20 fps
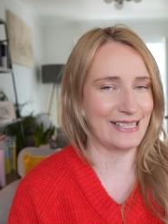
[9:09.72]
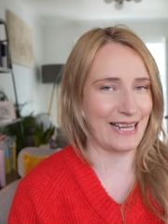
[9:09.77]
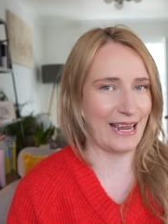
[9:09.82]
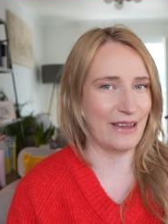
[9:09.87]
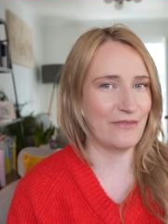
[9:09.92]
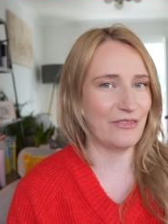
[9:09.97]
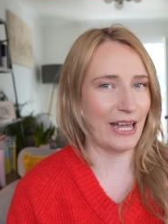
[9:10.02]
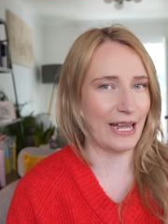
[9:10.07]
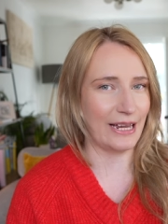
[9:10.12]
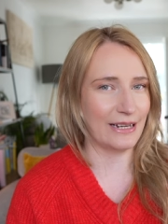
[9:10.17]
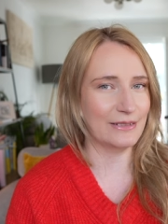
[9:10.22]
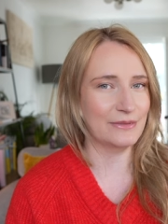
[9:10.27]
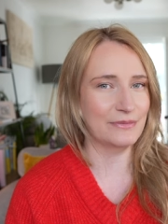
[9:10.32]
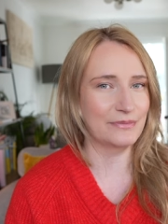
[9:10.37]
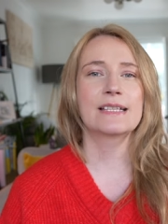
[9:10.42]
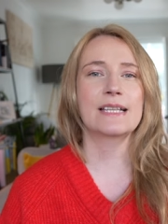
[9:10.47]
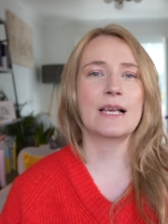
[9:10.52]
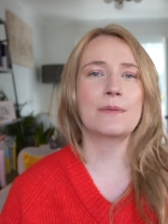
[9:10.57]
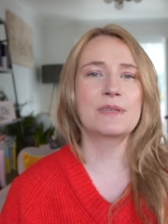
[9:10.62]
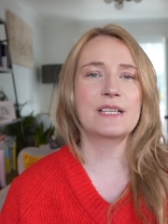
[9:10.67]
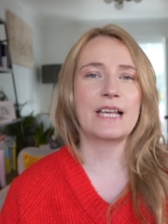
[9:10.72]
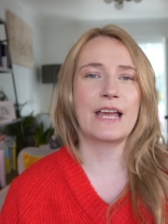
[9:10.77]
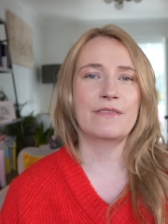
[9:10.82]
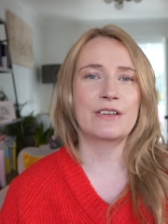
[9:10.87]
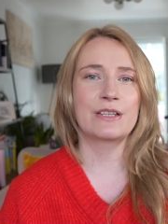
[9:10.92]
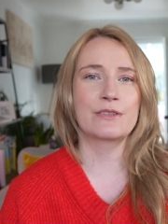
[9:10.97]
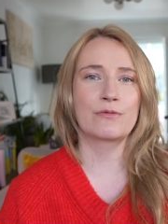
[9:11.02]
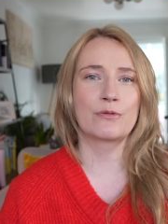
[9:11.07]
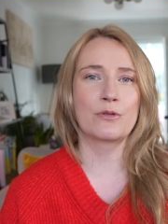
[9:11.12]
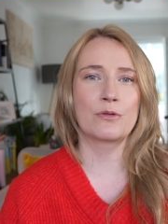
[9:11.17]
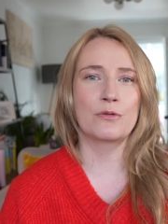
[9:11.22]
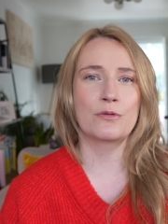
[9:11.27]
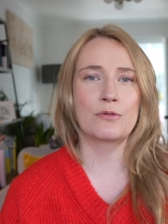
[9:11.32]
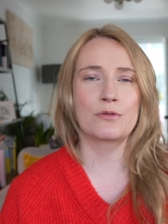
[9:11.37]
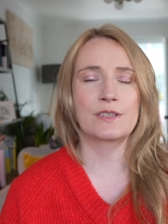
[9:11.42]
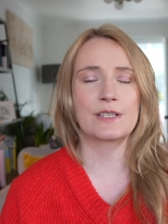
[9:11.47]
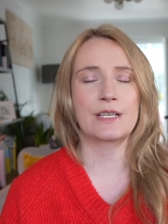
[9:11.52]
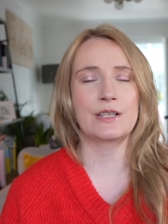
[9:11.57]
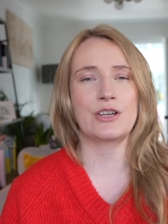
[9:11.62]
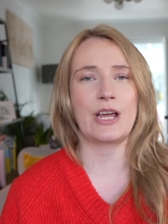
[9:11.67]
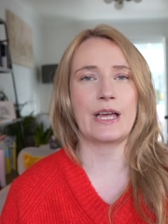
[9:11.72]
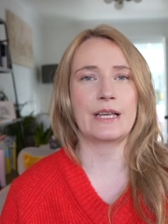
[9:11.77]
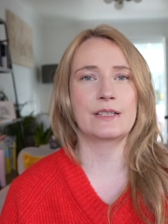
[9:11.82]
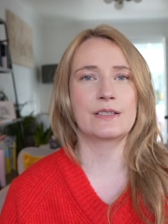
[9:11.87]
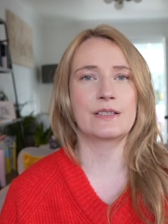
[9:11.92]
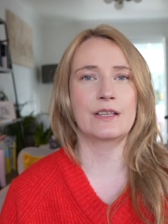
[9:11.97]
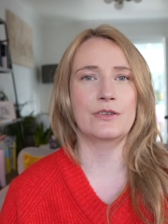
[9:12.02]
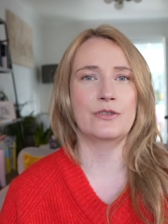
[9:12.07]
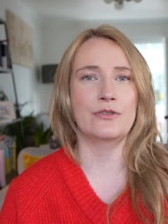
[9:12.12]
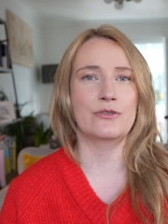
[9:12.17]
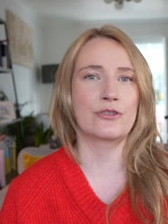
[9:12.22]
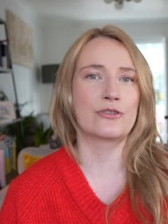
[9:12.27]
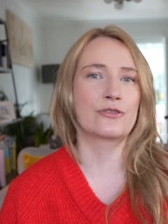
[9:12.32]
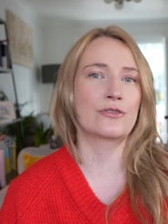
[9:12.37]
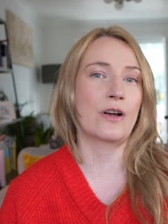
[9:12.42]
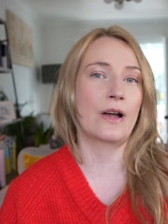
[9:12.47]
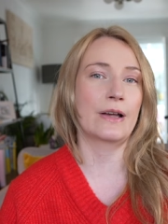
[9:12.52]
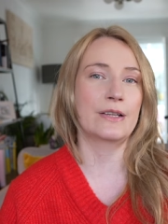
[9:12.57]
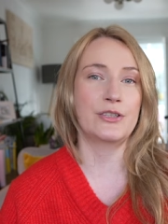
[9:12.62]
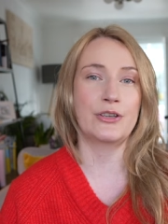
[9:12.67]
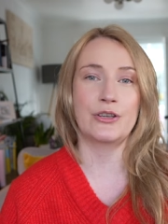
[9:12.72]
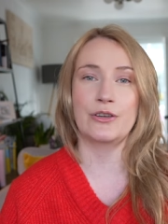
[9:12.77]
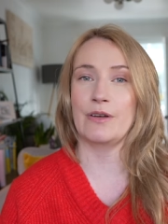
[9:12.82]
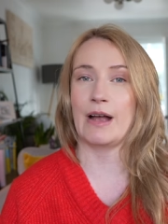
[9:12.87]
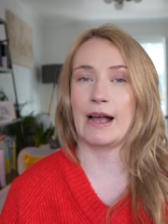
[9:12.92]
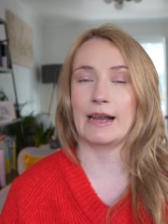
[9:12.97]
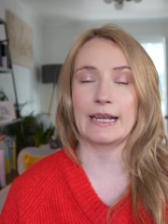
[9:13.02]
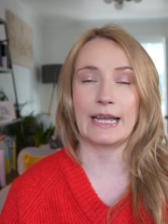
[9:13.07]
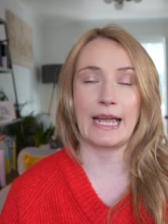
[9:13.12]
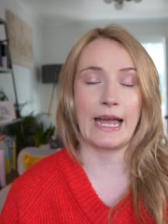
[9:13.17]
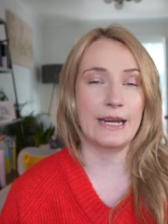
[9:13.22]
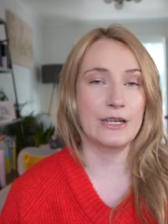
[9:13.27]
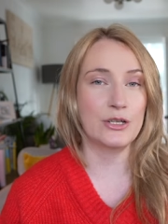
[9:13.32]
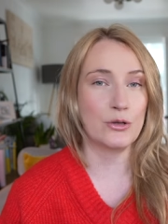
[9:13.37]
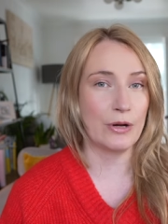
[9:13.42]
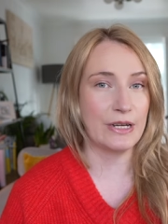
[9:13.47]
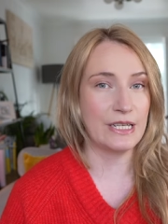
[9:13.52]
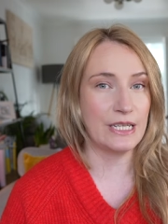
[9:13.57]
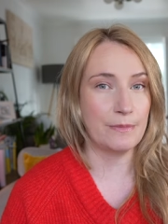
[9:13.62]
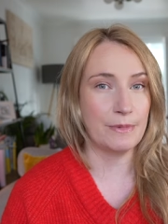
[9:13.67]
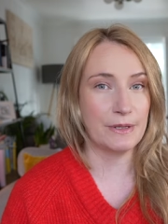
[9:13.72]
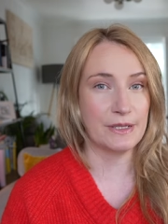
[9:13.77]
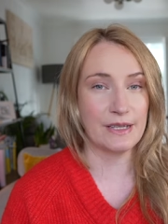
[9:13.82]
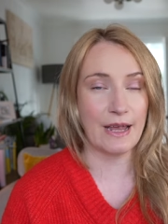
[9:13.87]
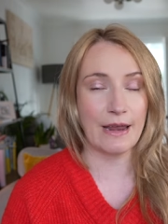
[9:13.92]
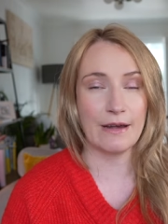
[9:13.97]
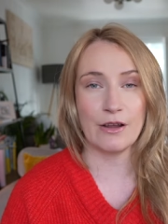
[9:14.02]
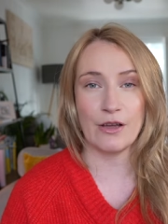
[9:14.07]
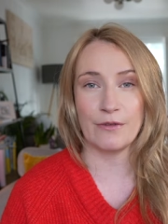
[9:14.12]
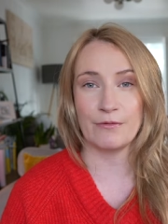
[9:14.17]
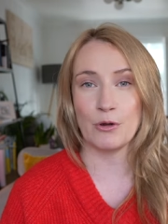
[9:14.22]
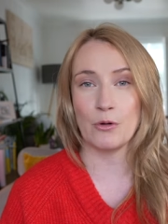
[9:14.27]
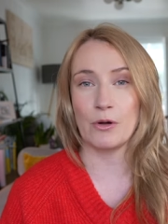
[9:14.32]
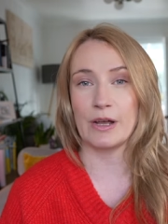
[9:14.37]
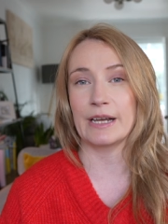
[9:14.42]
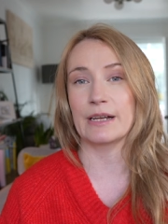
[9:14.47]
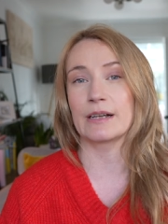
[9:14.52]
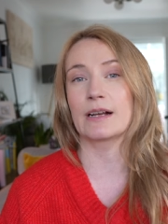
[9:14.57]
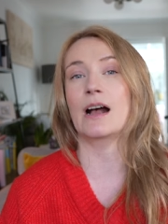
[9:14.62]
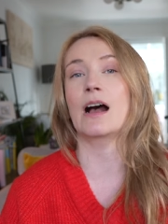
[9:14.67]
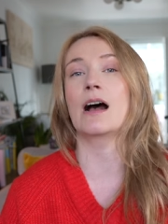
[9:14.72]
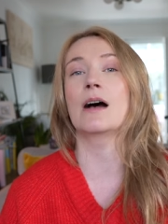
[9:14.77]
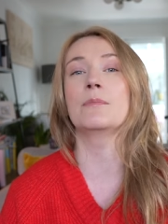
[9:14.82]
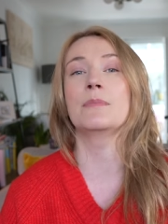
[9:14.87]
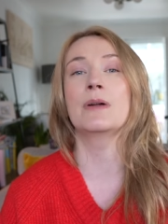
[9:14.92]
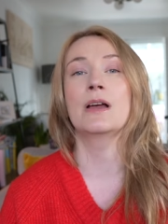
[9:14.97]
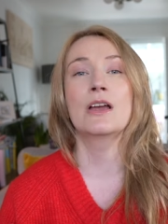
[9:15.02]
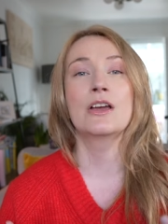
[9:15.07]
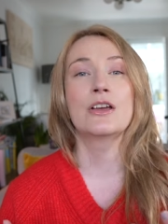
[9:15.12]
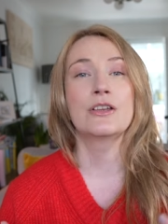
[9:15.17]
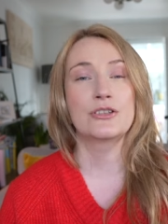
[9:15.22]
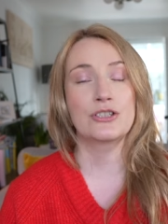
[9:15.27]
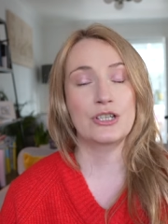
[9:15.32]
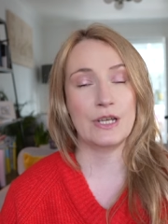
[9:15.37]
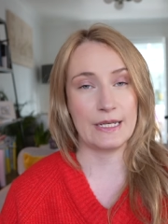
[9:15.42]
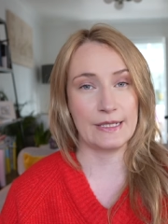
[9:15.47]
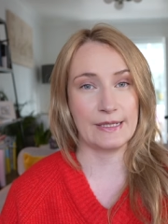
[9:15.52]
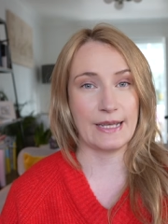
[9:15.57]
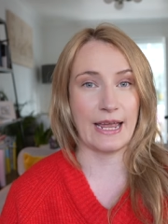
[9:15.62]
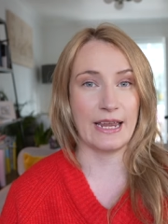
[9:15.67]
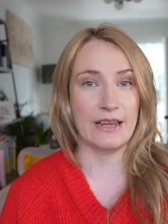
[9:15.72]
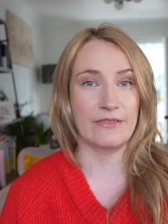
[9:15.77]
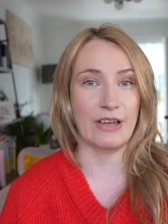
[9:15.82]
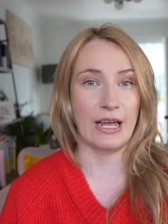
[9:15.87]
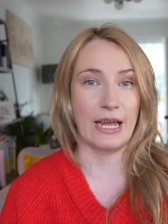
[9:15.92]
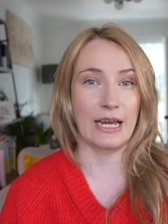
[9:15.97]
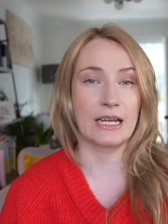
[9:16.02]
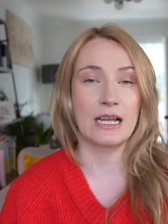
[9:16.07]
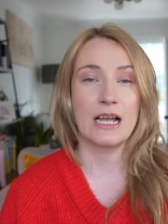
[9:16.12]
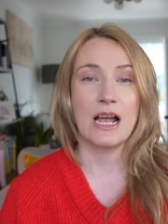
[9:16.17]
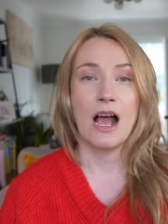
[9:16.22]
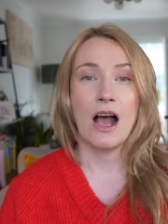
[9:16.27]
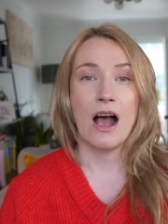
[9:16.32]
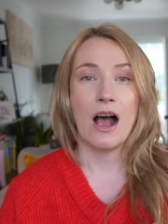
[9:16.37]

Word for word: saving. Some savings rules suggest that you should try to allocate 20% of your income to saving.